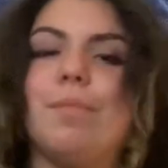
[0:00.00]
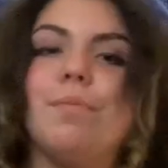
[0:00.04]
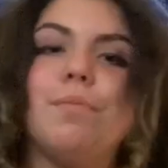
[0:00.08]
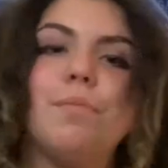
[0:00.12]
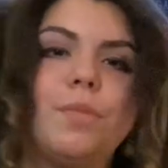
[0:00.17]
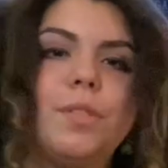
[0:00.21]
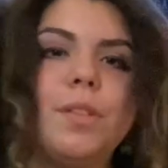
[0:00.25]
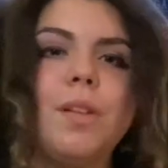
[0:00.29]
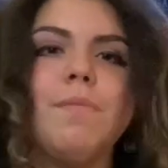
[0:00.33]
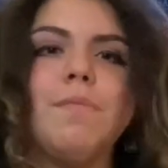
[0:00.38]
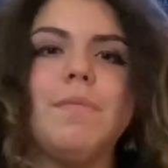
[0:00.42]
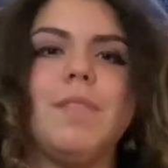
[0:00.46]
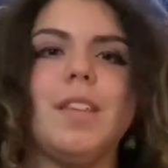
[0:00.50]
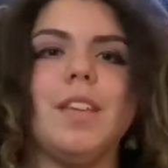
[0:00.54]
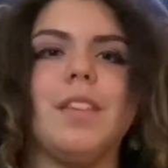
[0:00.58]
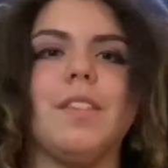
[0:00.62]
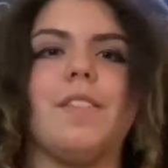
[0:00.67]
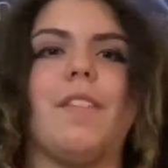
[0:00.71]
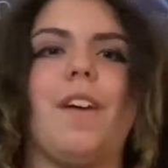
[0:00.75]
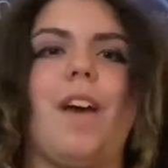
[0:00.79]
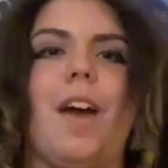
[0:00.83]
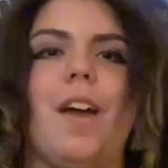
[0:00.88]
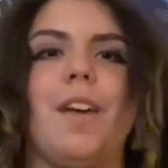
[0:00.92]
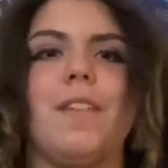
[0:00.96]
something
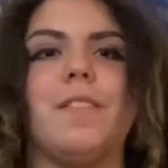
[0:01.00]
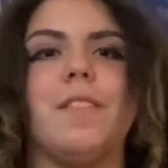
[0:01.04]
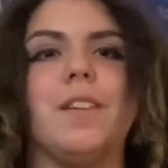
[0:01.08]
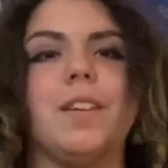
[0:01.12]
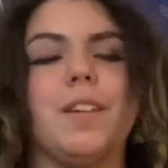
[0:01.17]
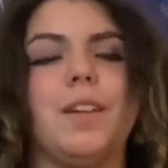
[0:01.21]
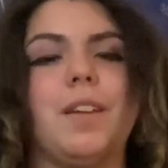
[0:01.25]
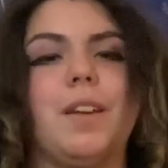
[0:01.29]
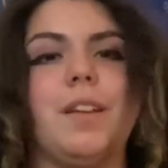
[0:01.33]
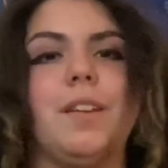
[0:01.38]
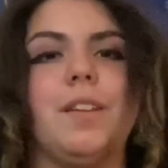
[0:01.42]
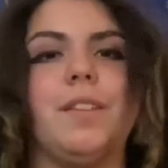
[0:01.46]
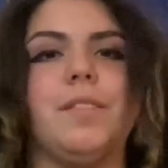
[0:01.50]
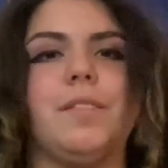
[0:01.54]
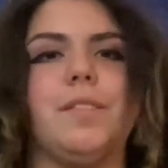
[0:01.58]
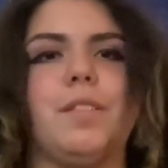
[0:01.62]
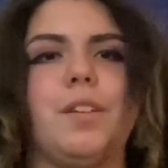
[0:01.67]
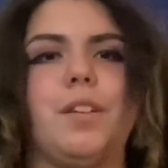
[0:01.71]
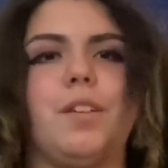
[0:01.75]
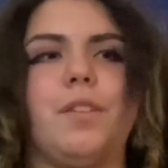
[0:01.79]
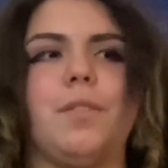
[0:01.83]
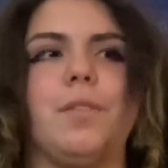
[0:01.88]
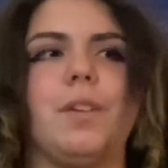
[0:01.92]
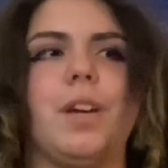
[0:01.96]
that I think is, you
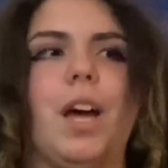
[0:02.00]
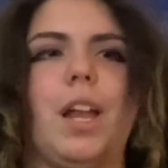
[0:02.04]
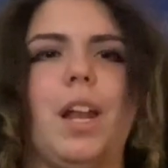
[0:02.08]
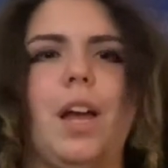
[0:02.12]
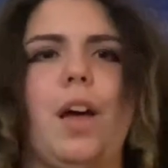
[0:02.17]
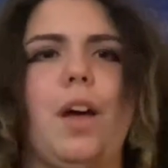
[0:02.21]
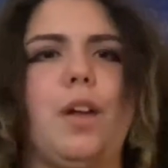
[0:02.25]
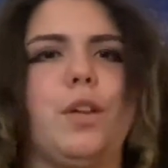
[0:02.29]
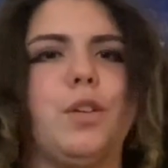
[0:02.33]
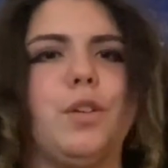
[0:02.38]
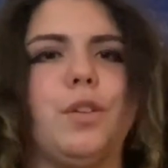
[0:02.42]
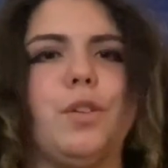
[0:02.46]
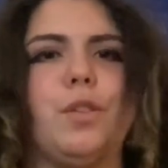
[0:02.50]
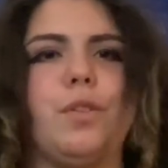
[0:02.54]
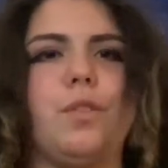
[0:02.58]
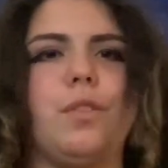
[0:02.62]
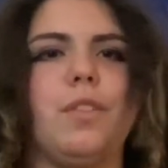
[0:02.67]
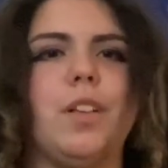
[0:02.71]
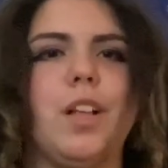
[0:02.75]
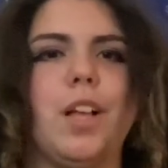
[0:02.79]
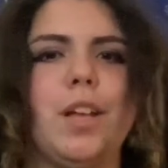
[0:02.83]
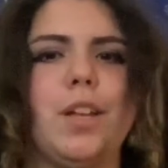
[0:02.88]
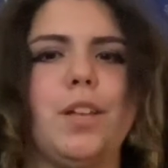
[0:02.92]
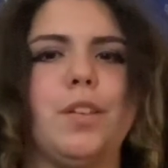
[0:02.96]
know, kind of
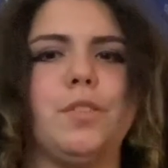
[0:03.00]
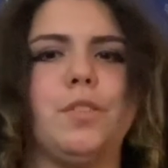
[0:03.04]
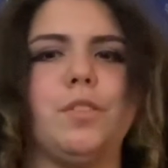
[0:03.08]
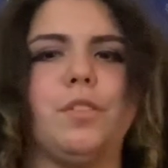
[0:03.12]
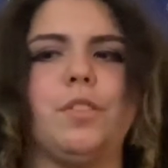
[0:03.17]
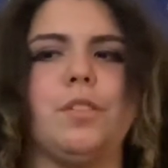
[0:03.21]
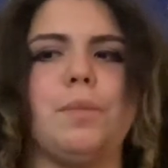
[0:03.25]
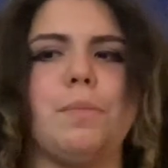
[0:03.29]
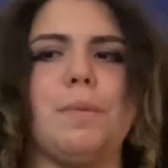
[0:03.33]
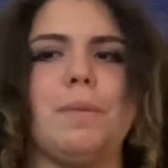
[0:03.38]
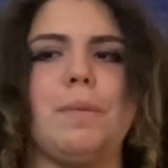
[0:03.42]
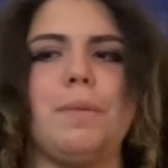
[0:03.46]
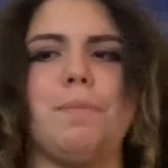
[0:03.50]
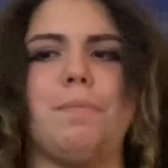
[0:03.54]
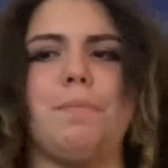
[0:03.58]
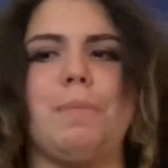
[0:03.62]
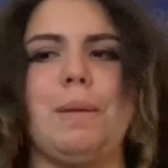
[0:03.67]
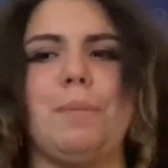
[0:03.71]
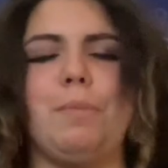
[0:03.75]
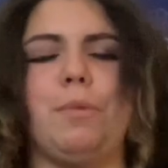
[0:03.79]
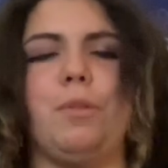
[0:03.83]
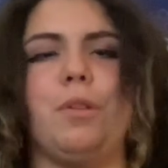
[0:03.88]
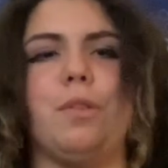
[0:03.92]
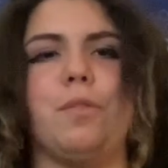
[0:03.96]
underutilized or something
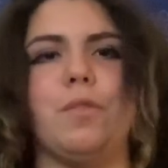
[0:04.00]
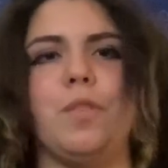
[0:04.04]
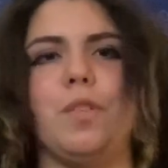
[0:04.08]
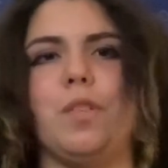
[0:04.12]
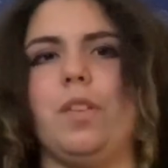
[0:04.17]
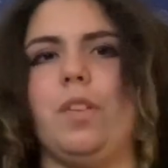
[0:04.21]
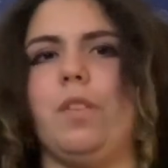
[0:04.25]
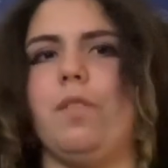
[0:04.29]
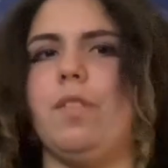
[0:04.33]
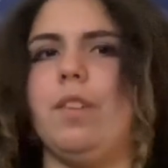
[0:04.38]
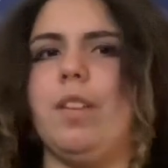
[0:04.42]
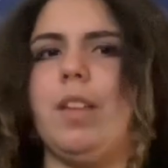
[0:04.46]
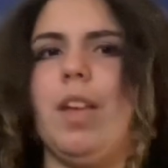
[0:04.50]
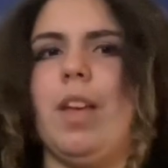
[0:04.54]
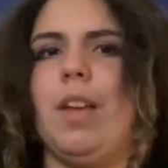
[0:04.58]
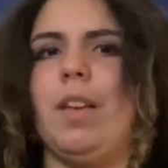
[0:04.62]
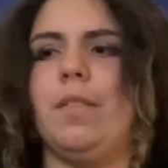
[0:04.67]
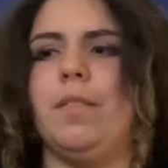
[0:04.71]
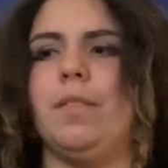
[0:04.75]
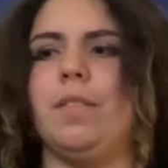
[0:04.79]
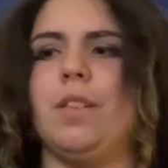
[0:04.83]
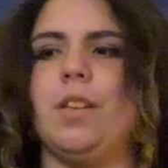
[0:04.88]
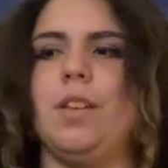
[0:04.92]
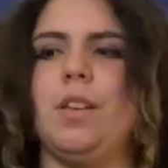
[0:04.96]
people don't really
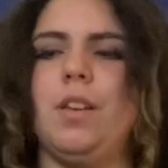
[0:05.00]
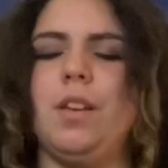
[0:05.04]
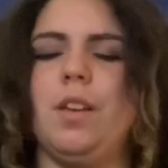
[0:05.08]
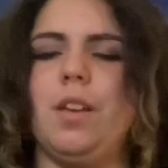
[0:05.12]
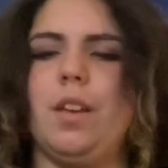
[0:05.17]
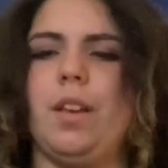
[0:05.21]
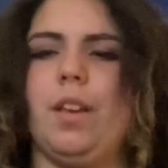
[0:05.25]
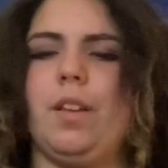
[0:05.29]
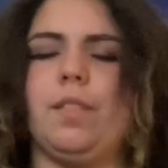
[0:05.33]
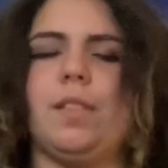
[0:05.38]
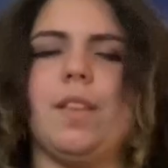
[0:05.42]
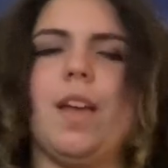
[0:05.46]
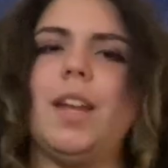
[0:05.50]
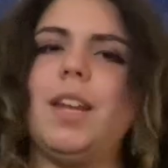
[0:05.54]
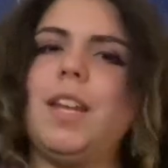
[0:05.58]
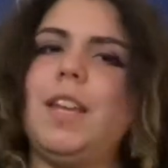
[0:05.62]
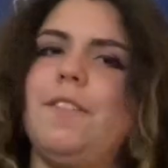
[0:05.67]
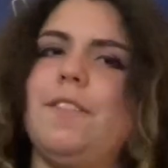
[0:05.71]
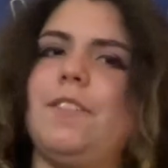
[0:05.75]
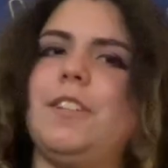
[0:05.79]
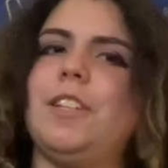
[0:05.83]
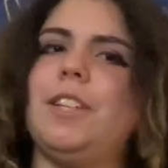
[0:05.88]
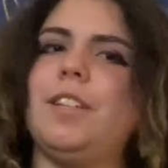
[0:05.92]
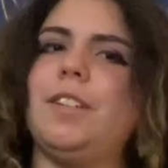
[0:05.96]
realize is that
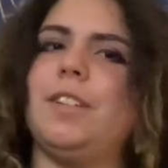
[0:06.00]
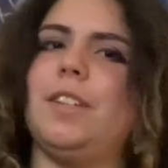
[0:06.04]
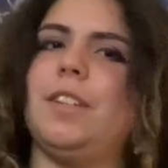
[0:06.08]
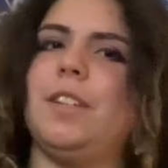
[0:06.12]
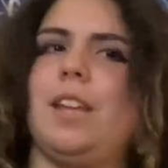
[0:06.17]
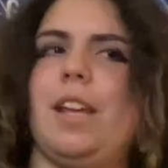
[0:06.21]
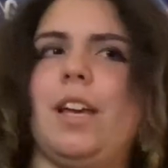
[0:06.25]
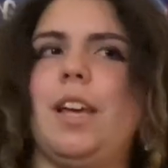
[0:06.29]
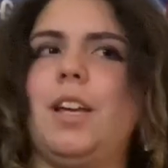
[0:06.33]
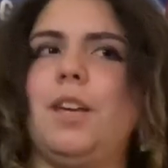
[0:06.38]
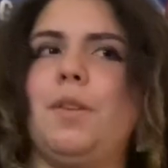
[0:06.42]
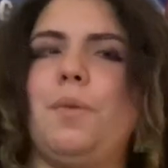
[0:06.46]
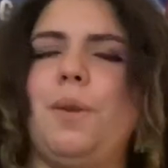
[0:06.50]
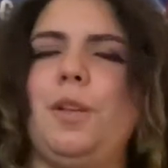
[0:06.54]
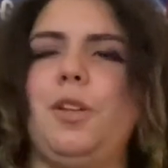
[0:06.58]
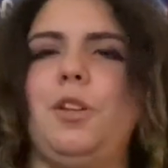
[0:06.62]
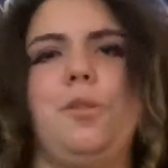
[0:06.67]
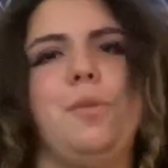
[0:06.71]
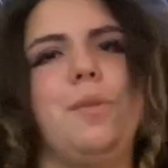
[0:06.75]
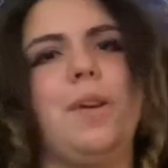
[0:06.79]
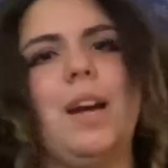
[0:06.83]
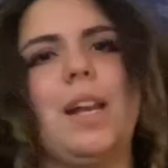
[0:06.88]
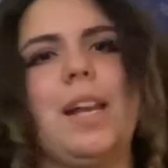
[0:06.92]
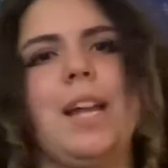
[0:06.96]
even in today, we
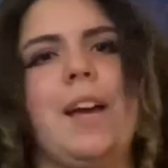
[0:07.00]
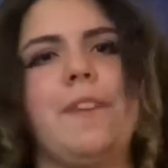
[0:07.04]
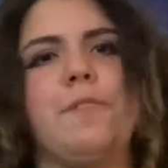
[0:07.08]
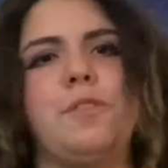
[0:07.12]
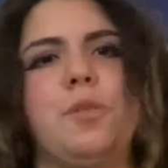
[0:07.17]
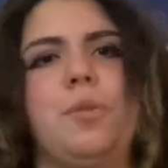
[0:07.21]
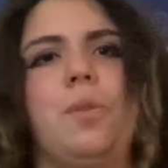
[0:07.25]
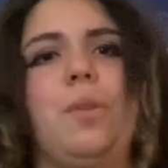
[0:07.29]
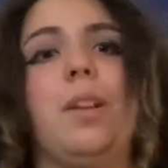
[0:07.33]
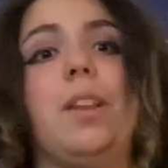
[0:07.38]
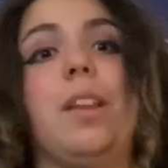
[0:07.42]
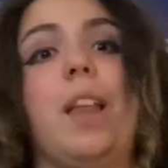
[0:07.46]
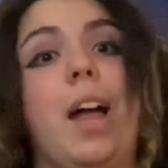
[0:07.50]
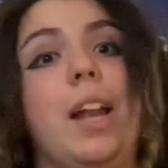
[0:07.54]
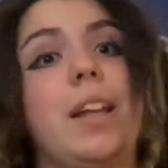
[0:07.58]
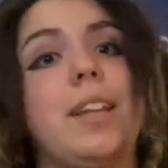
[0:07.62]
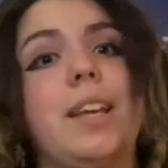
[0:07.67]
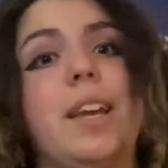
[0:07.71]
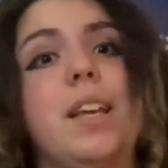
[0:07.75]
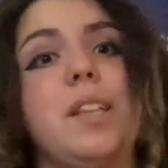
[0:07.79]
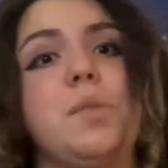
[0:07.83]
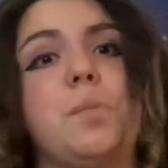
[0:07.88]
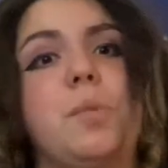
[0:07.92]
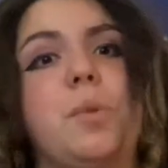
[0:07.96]
do kind of have to do a lot of
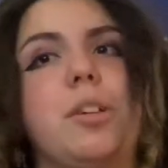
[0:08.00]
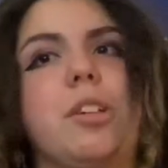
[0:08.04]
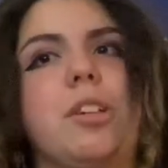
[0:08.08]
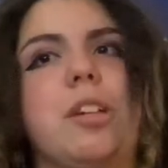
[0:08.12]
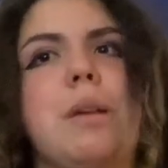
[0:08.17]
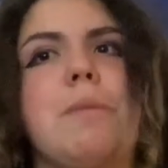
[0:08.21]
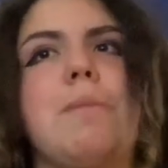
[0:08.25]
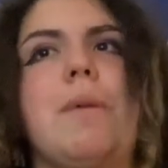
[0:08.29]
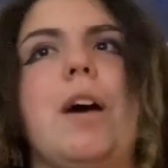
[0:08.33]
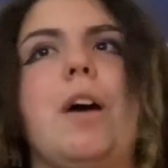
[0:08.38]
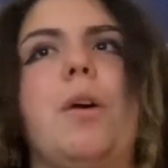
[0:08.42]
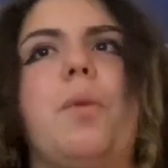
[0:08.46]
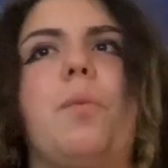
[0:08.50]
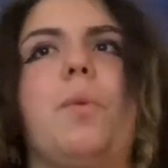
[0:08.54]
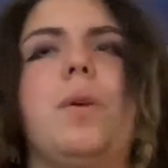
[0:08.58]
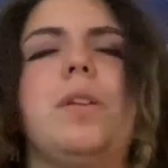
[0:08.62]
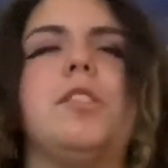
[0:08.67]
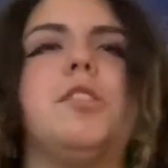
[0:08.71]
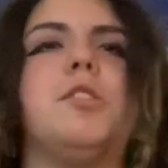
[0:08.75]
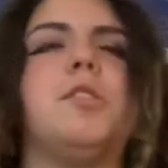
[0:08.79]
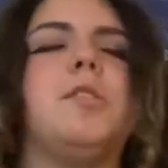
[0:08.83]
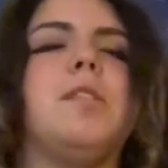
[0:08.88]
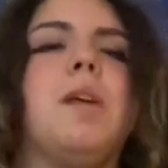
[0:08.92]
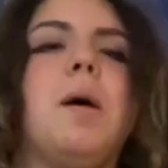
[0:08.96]
guesswork about
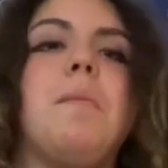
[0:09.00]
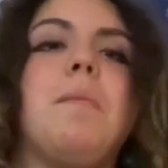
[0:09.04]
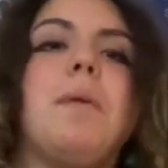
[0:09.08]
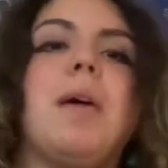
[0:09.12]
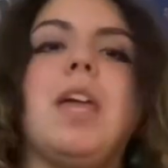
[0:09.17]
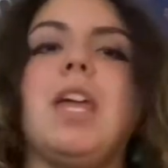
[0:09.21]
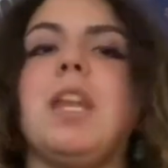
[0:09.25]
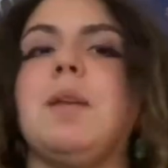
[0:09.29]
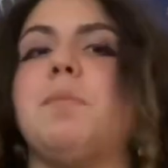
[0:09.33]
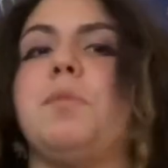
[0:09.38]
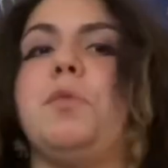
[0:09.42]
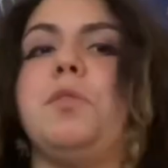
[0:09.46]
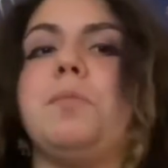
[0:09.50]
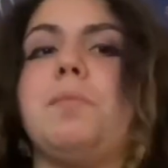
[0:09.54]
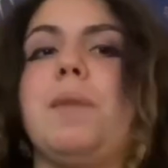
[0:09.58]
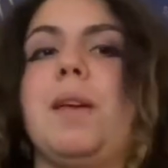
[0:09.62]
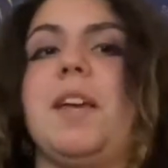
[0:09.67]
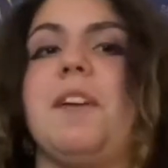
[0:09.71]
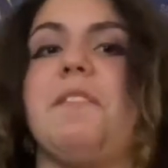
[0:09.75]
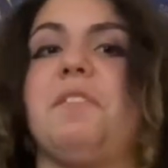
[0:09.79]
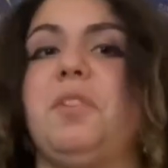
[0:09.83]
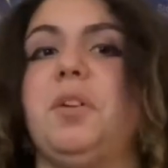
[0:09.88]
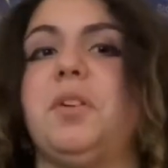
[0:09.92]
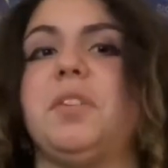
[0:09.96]
what some animals may
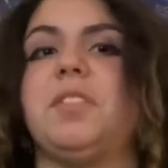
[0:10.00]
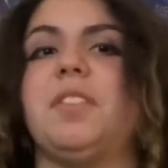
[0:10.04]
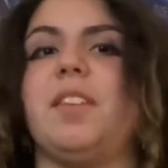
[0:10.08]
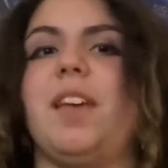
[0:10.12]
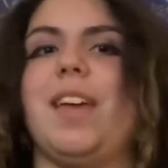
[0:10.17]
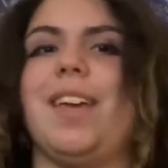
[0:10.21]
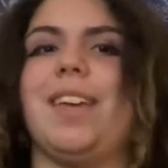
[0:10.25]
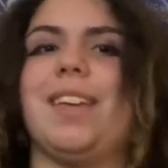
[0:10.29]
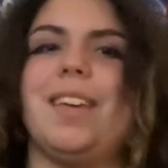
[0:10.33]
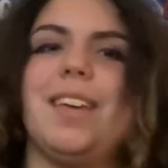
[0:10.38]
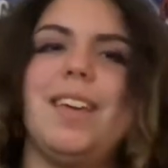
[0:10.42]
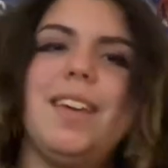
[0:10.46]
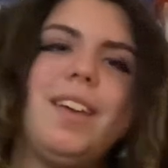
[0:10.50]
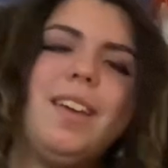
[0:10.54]
have looked like.